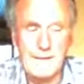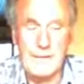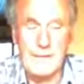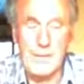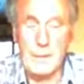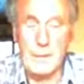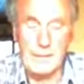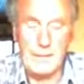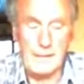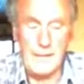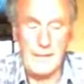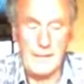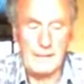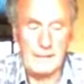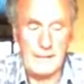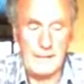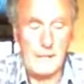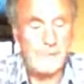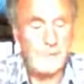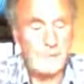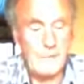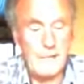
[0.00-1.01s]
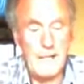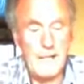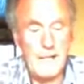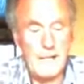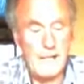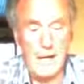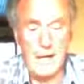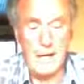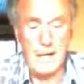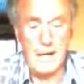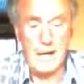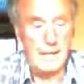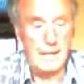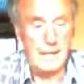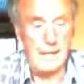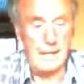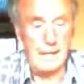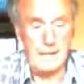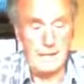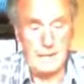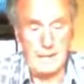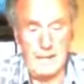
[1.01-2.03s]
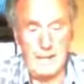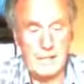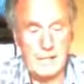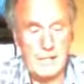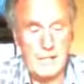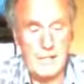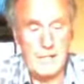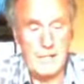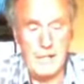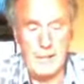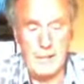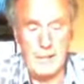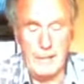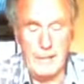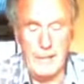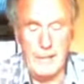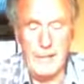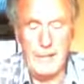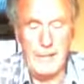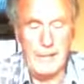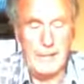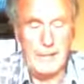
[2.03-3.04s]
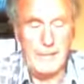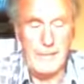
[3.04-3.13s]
No, that was a big year. That was the year we did.